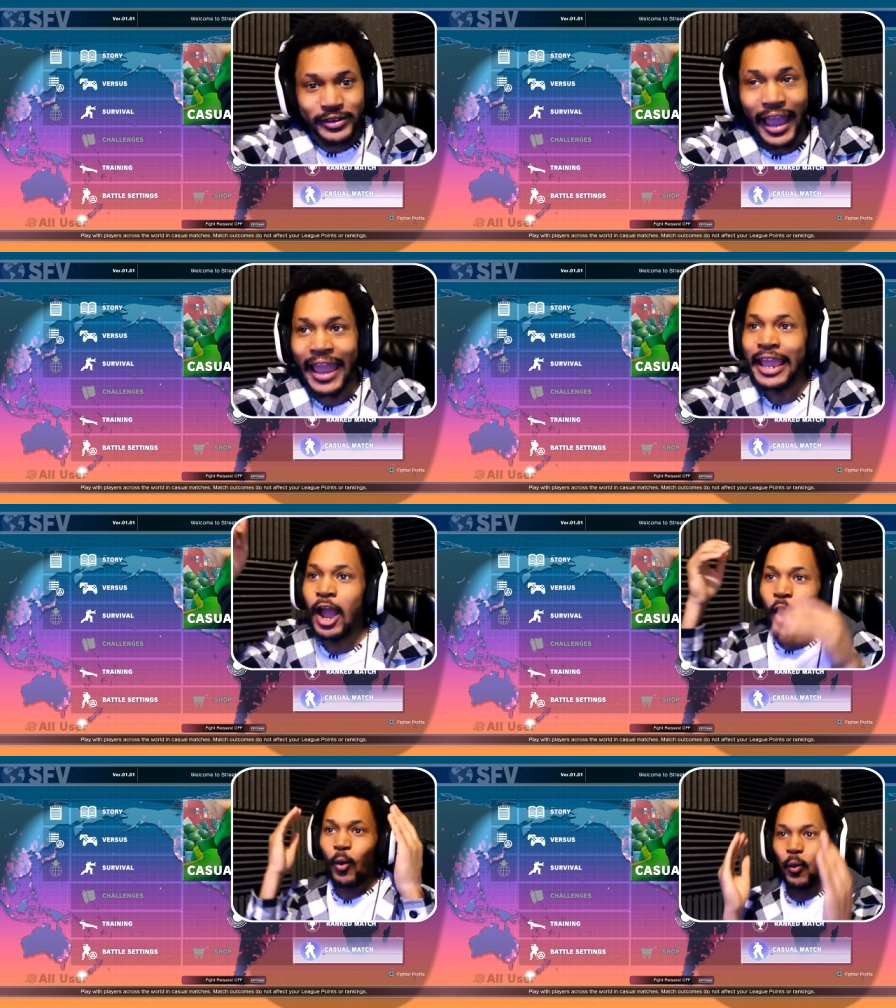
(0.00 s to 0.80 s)
okay?
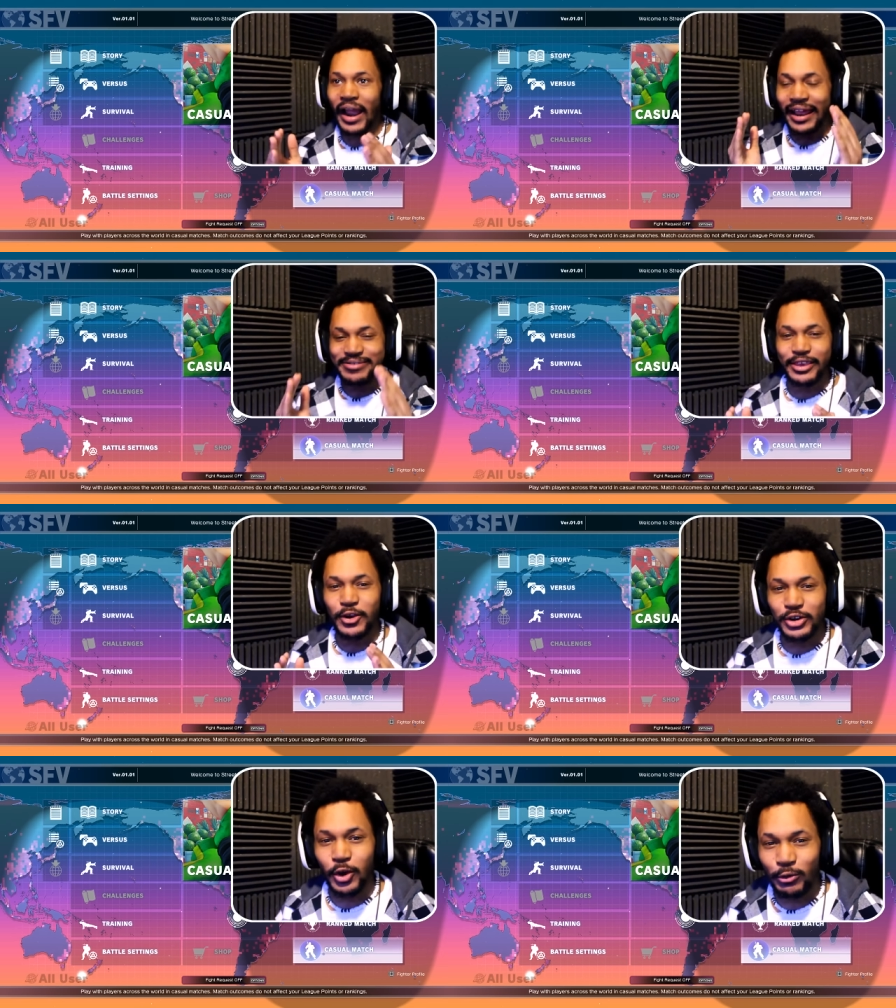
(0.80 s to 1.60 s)
Why is
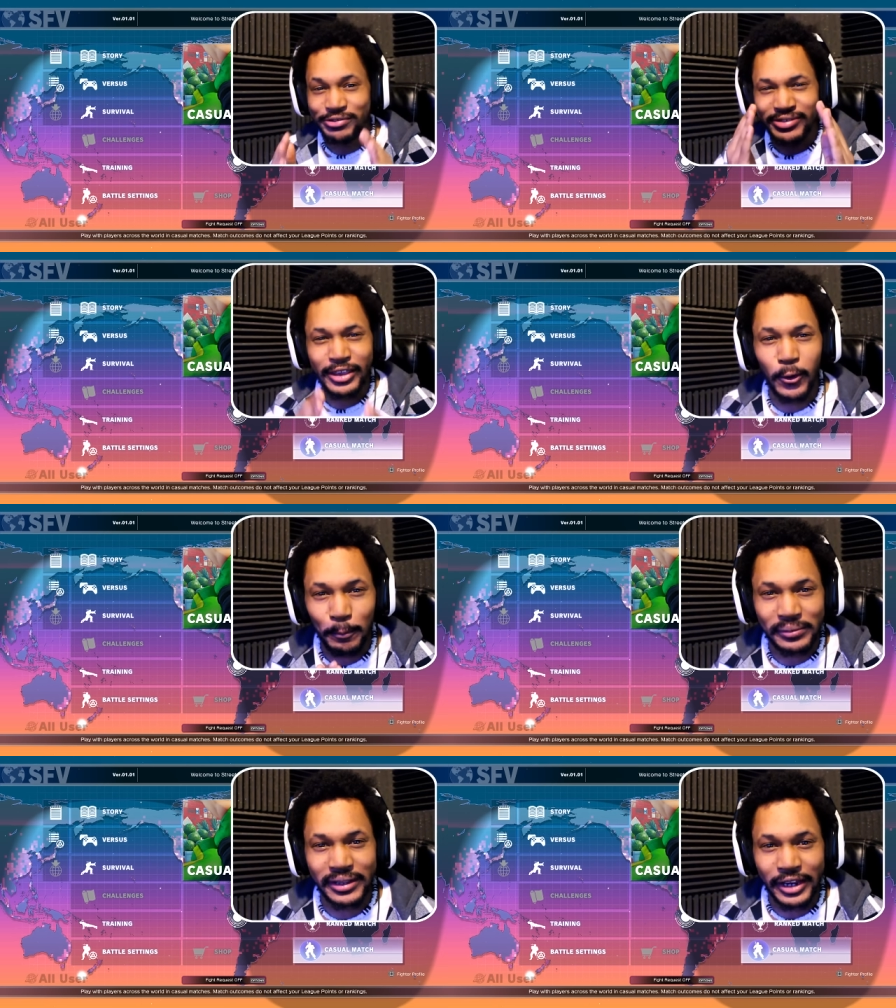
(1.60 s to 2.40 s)
there no single
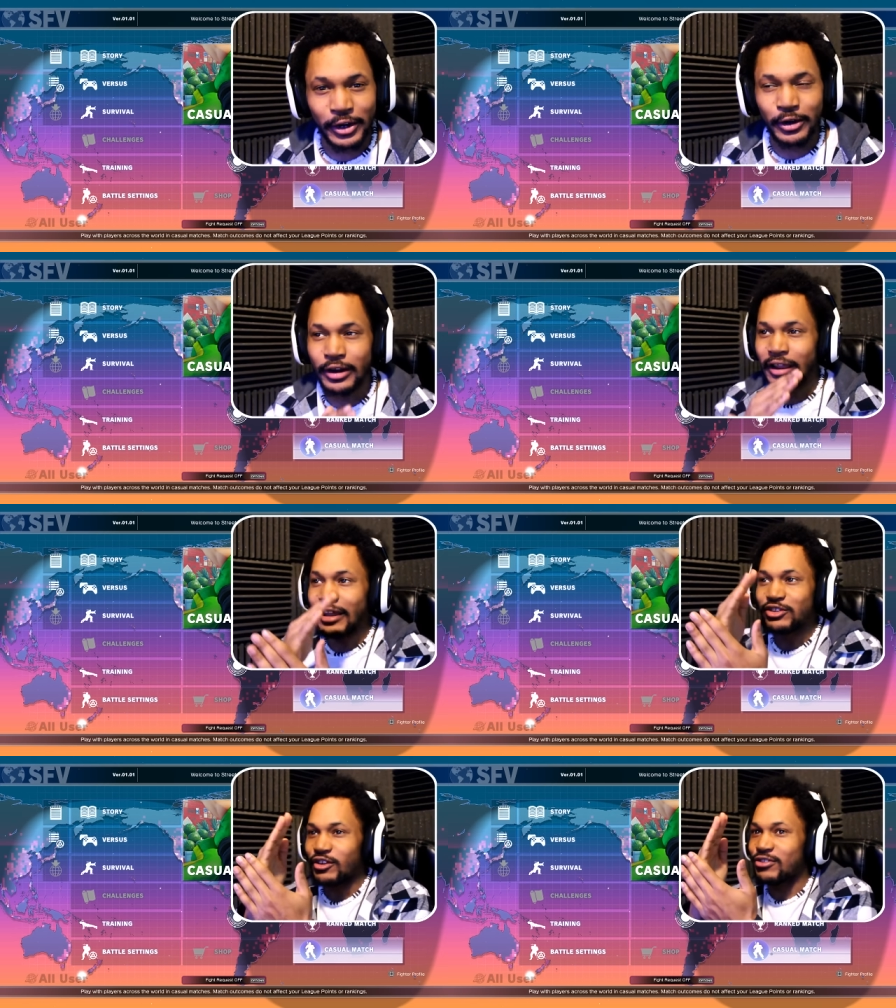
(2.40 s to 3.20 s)
player
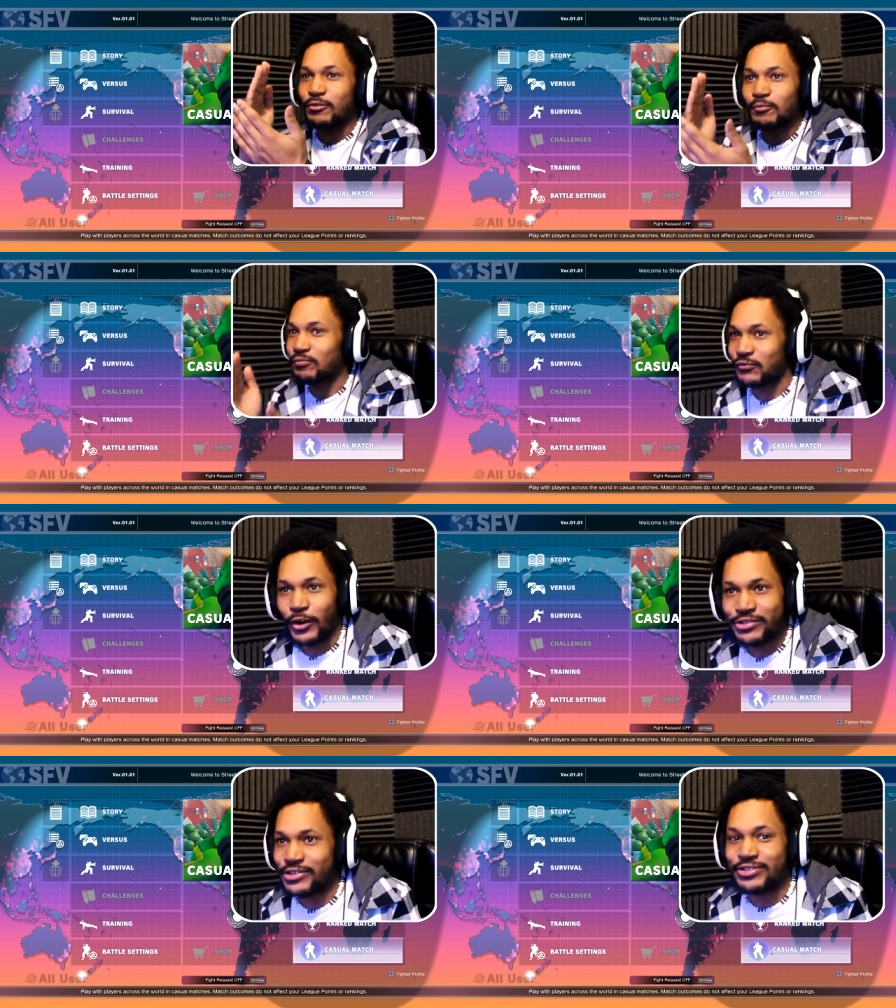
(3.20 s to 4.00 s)
just
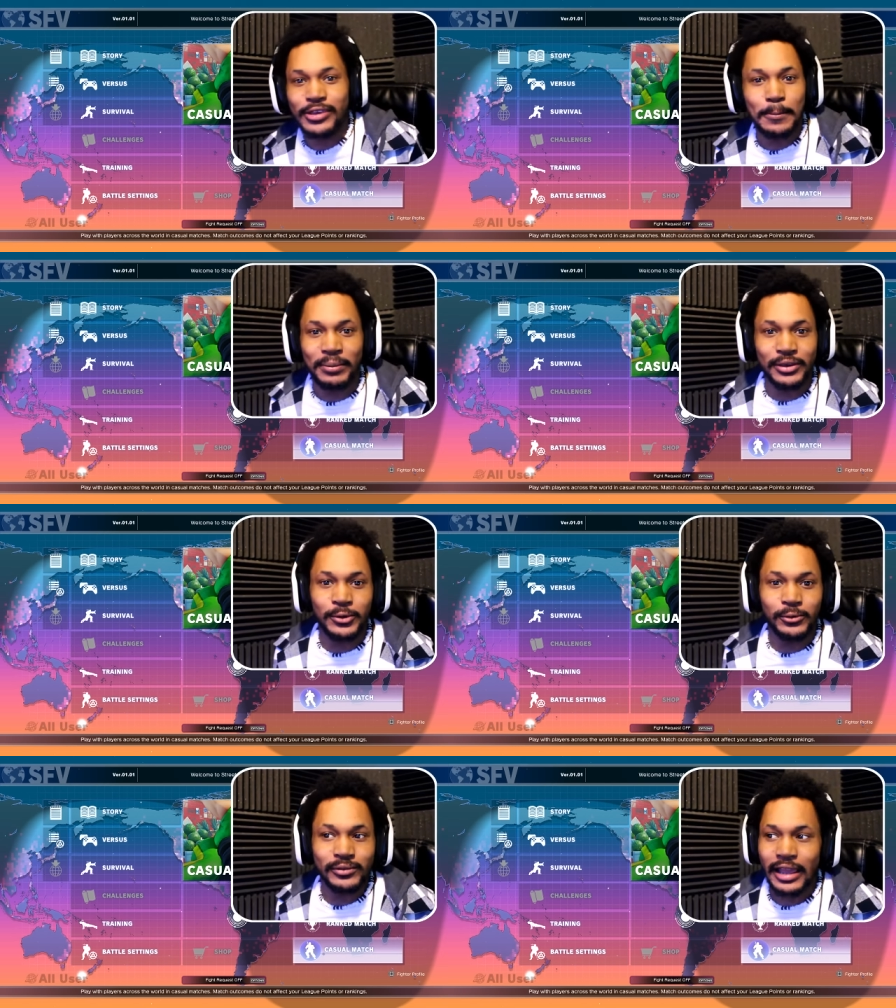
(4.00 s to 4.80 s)
versus C P
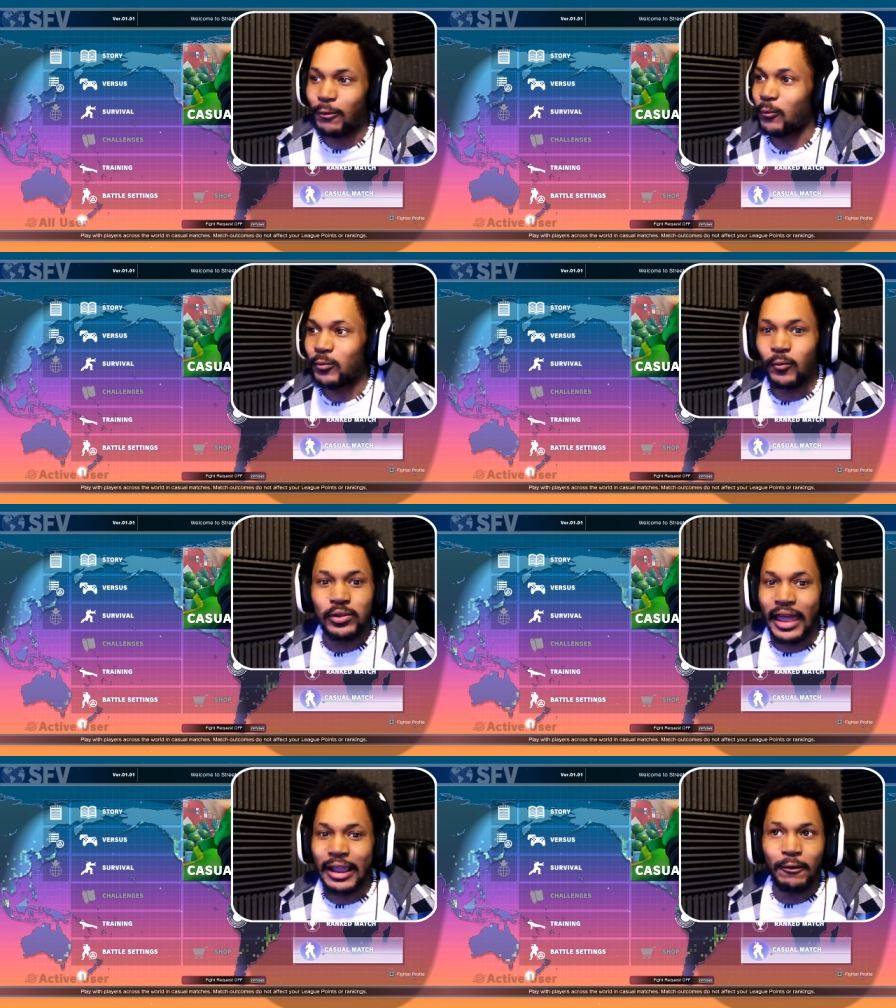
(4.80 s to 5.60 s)
U? Like,
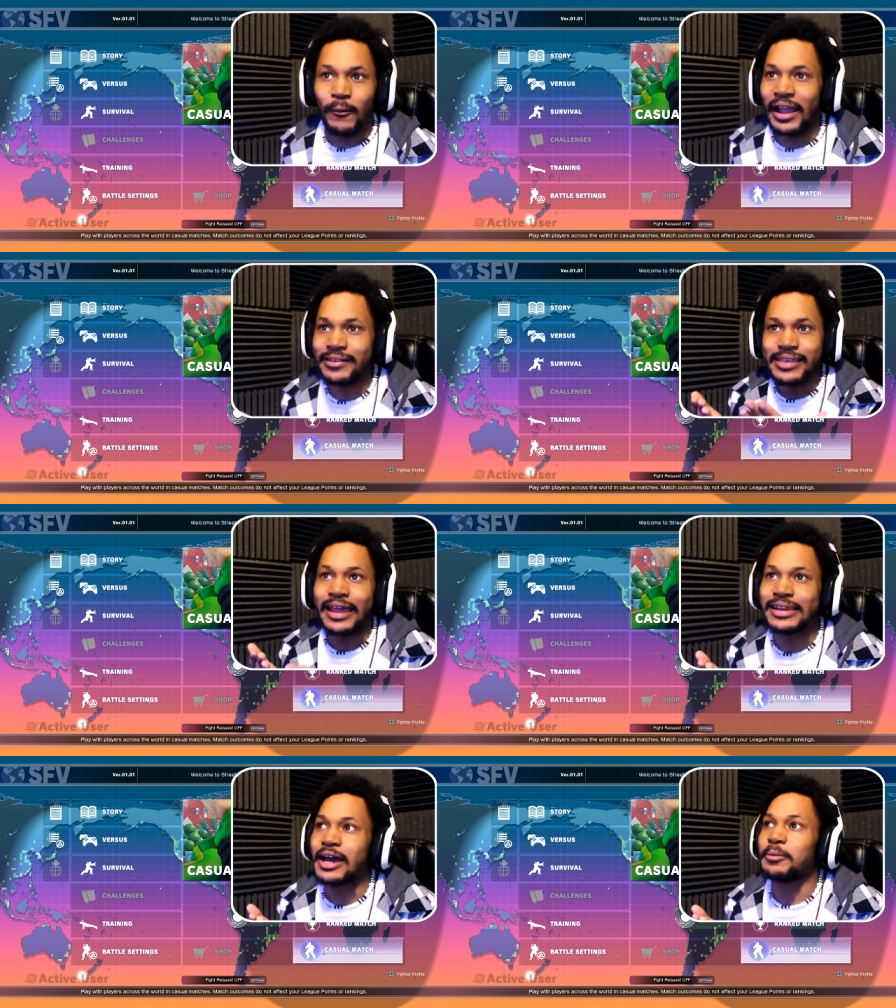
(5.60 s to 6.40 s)
like, why is
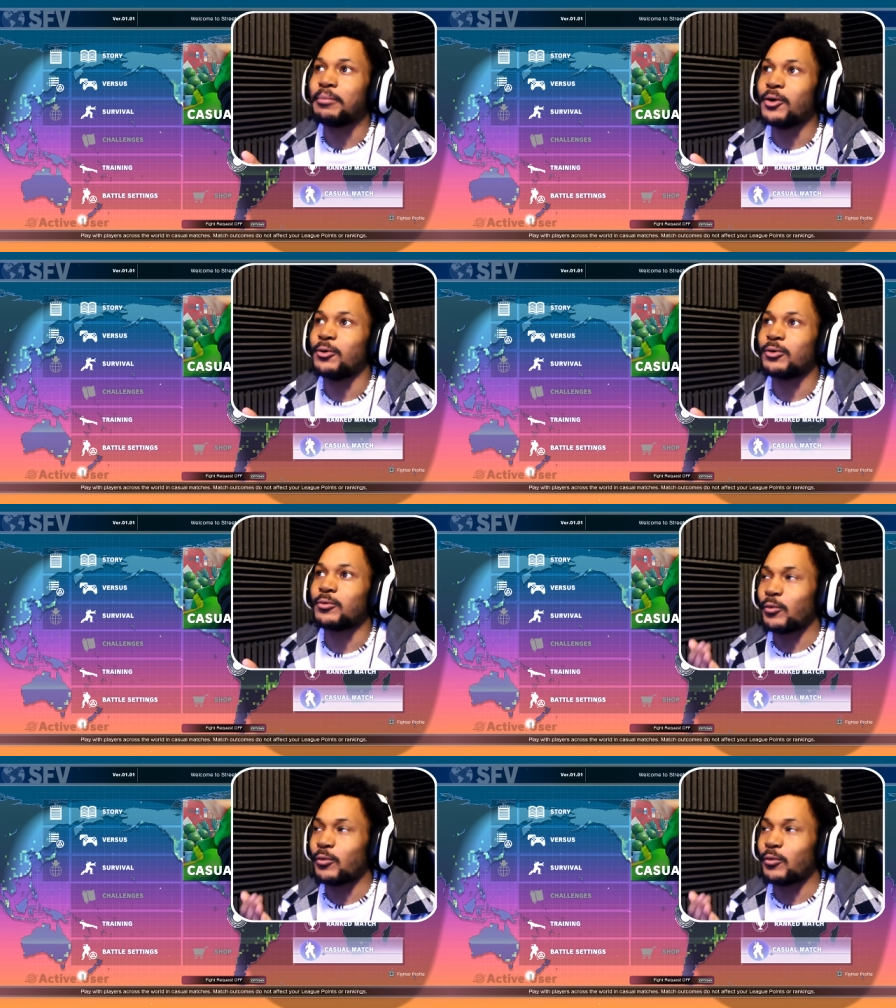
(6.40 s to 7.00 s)
that not a mode?